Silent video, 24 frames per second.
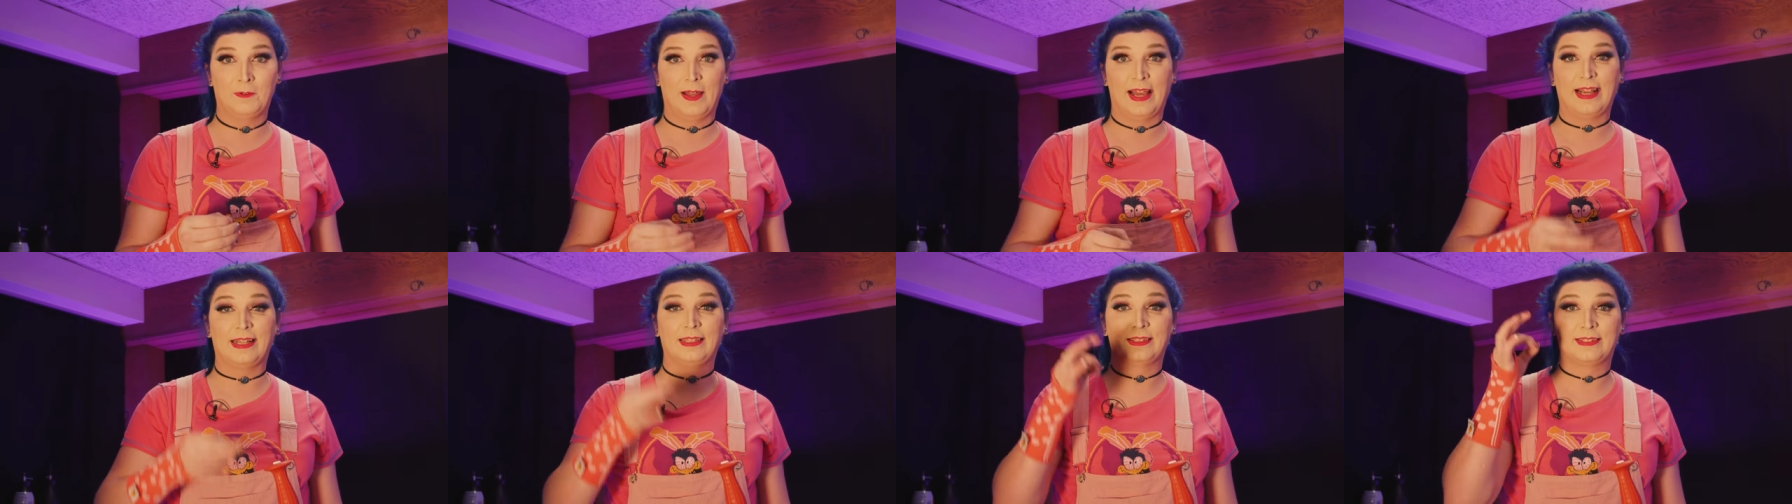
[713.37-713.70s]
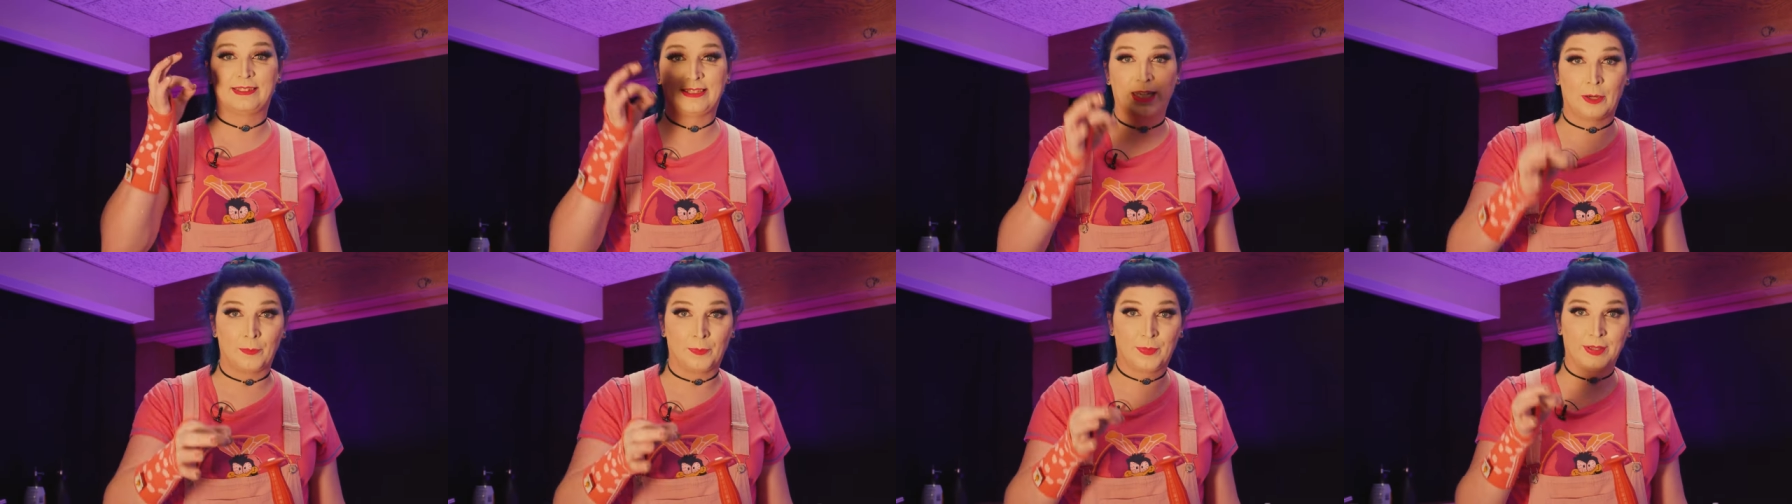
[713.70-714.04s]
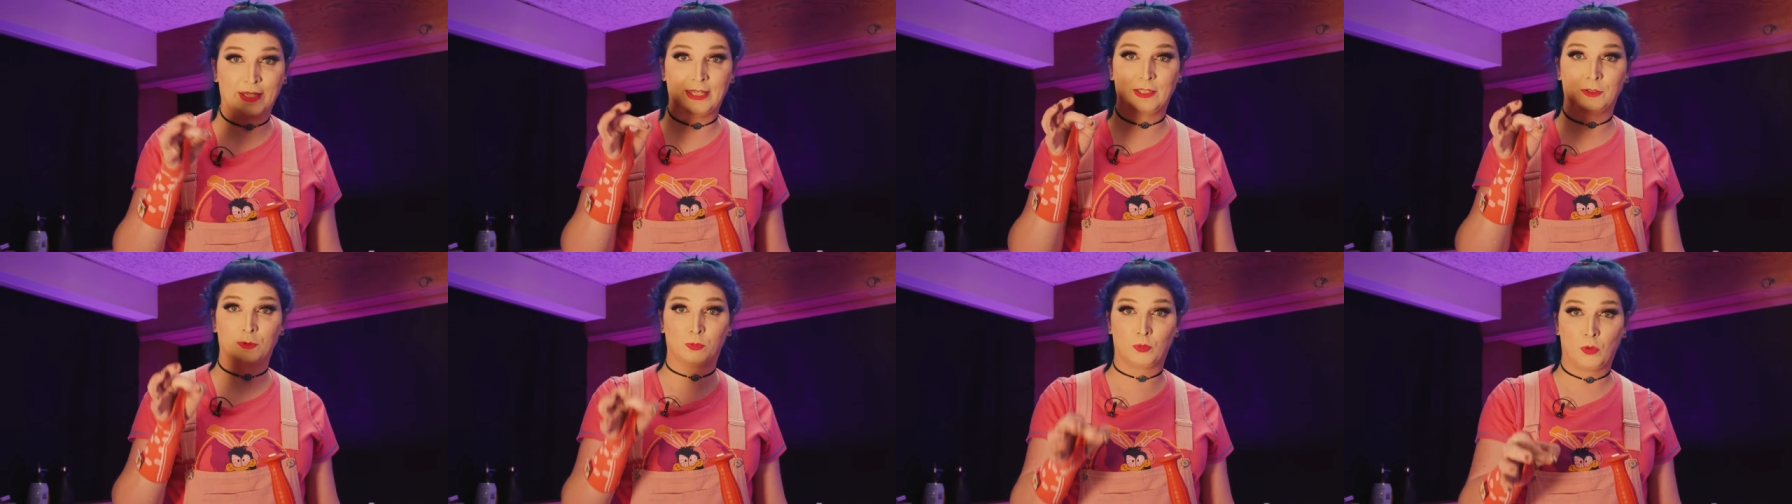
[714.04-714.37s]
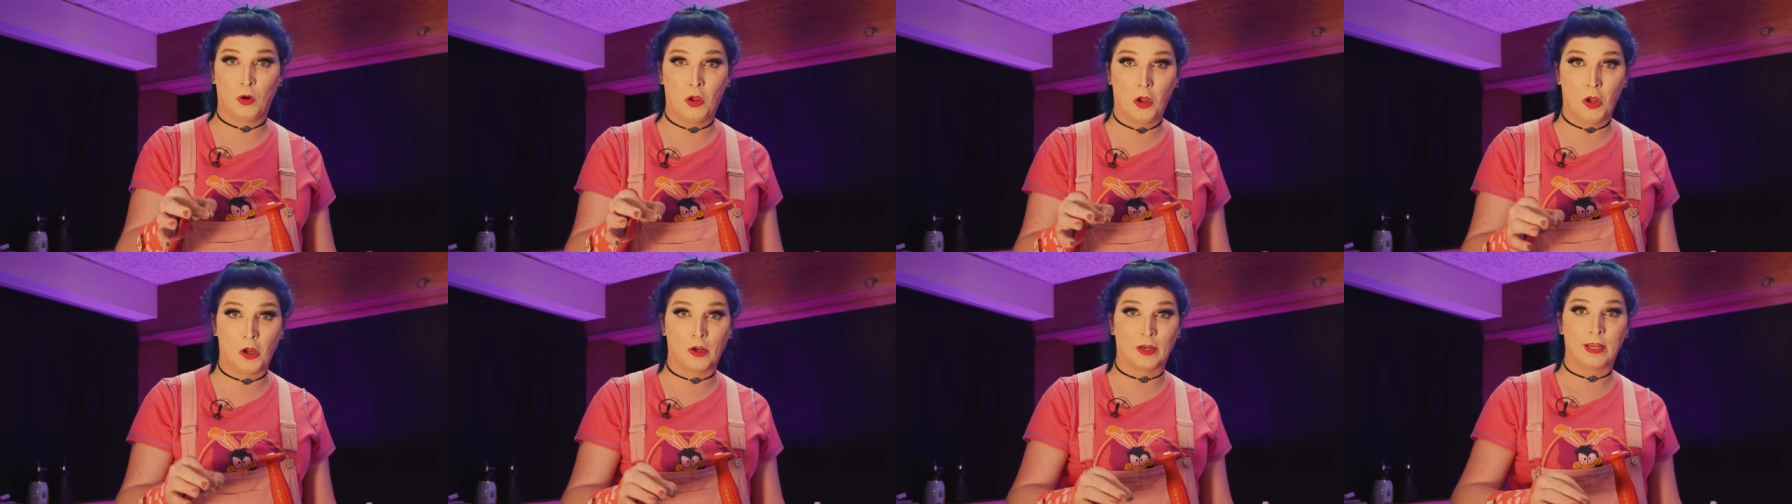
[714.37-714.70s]
like something is
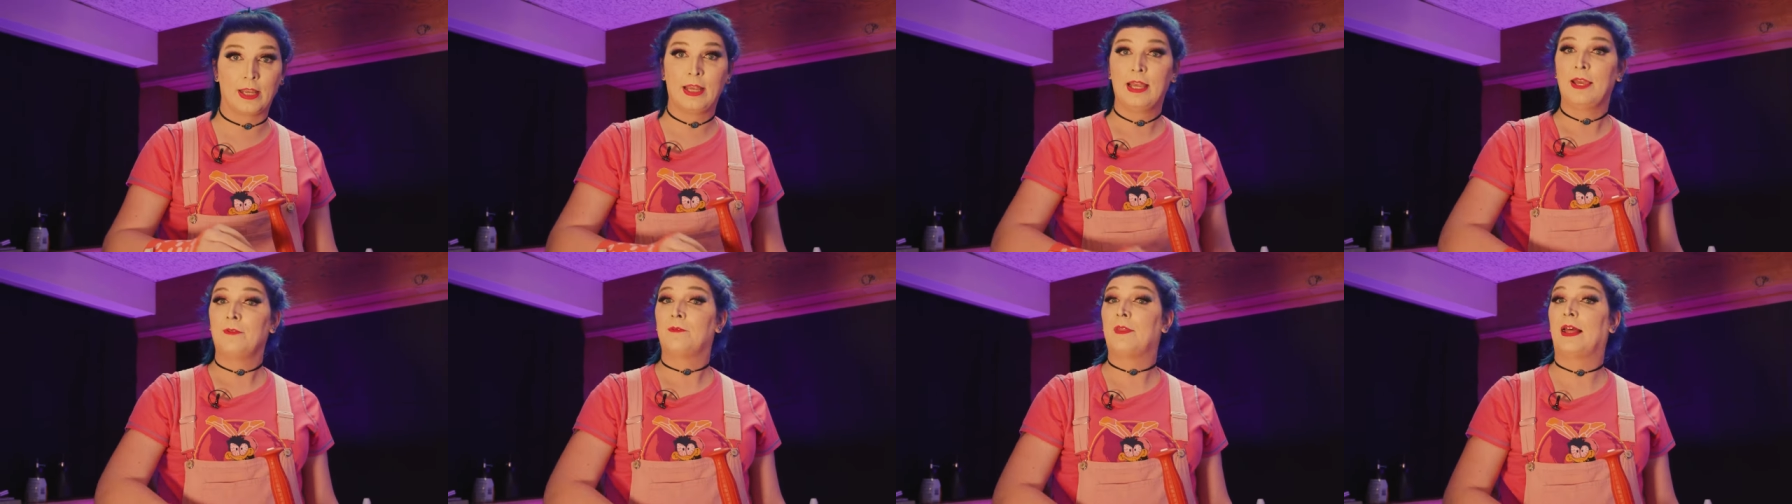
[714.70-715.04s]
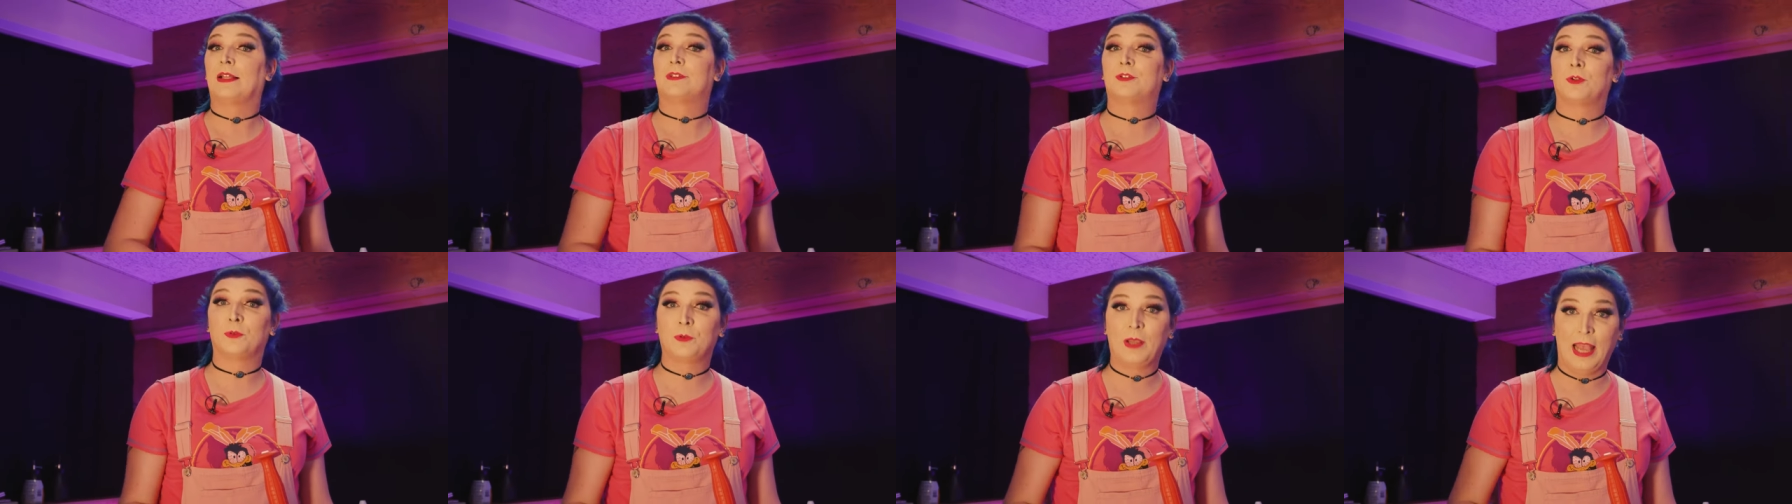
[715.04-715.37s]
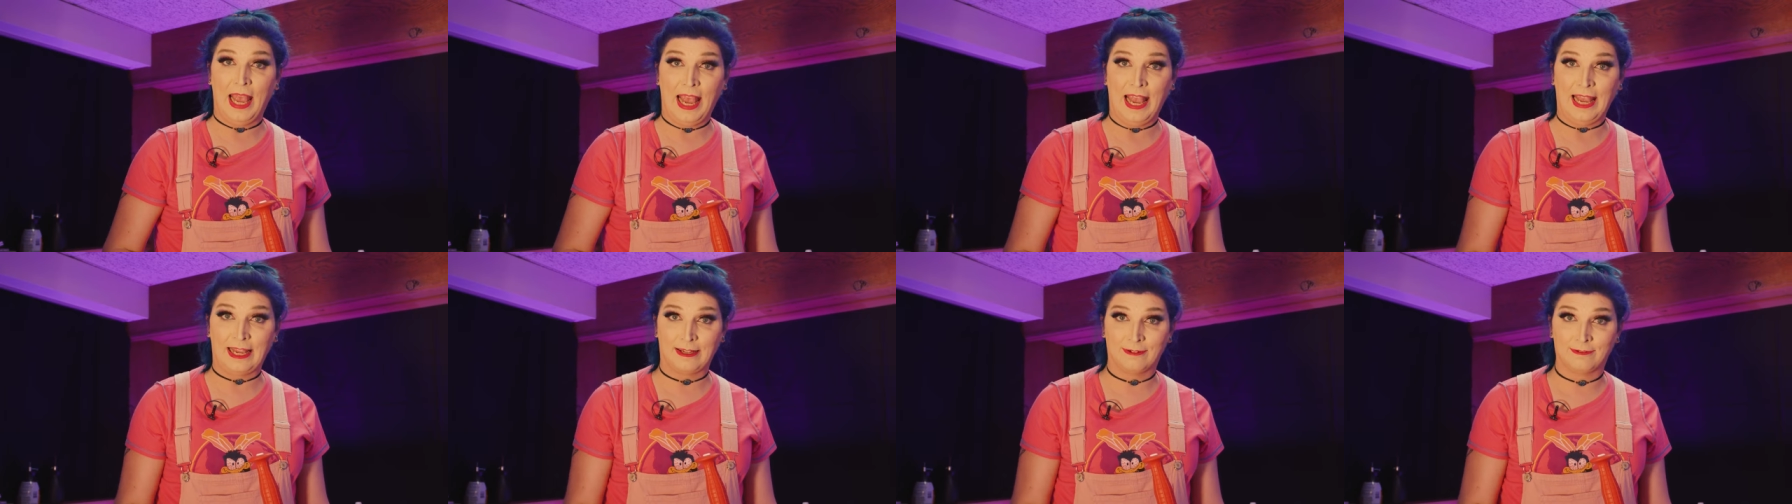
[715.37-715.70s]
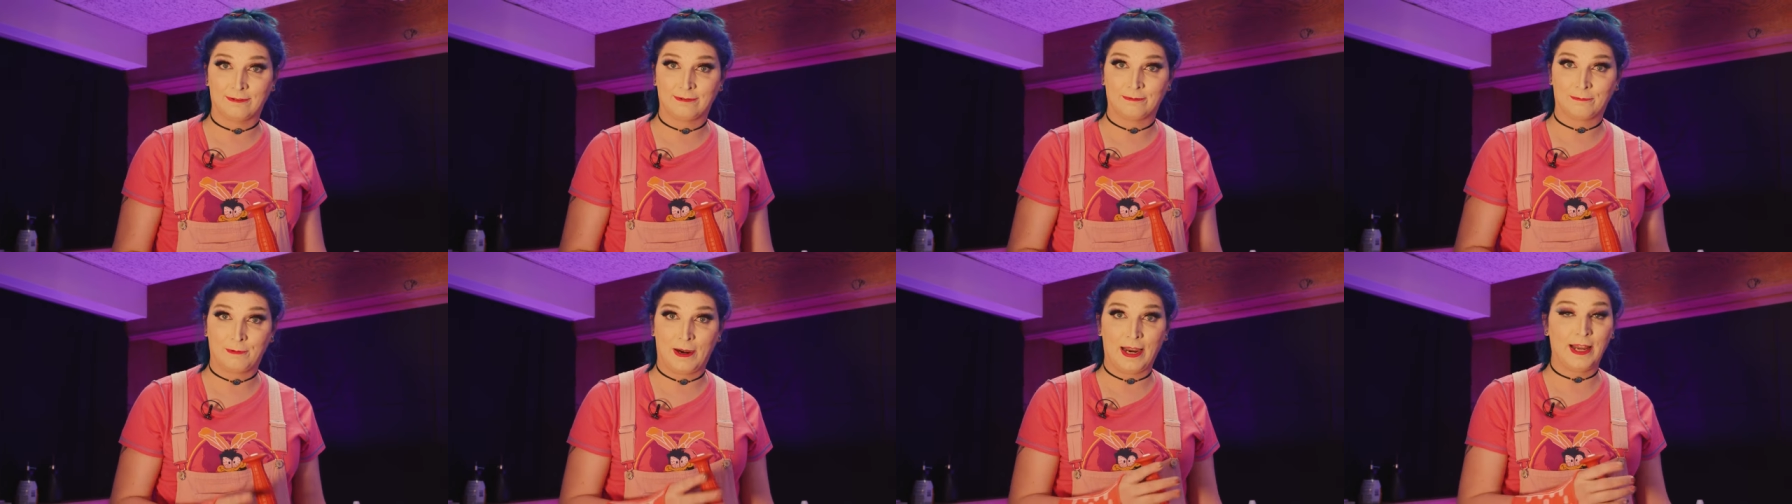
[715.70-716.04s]
wrong. That's okay,
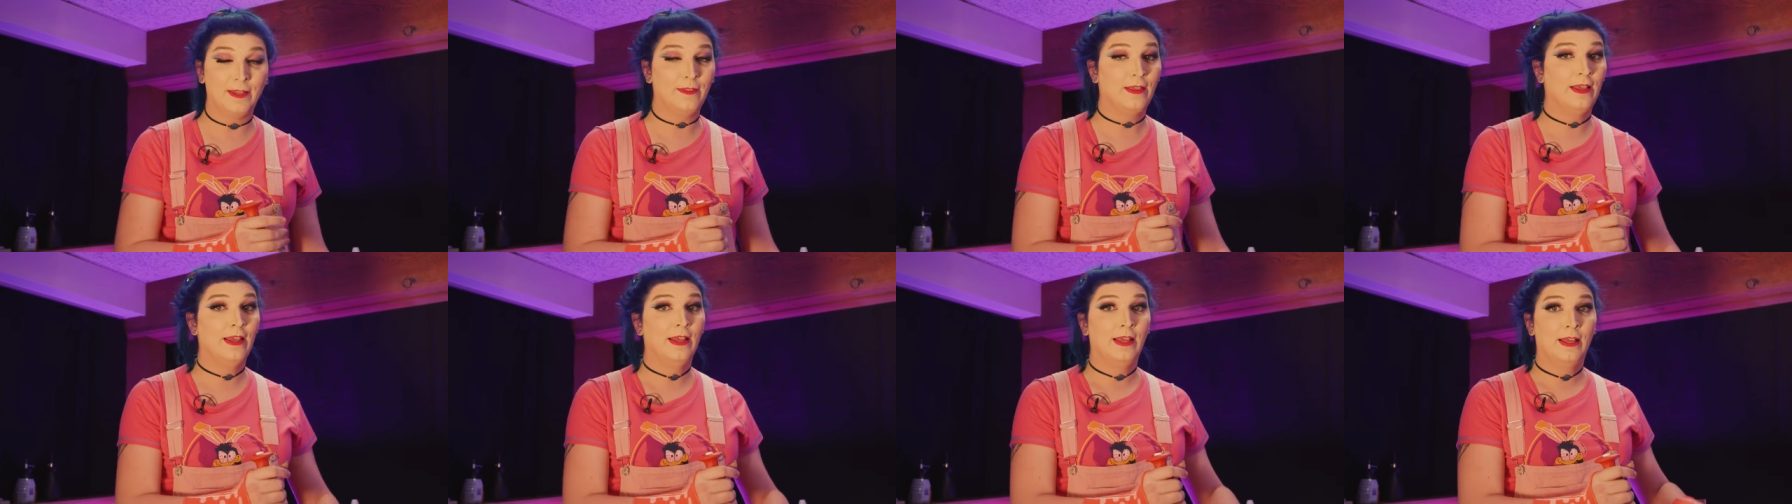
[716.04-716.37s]
right?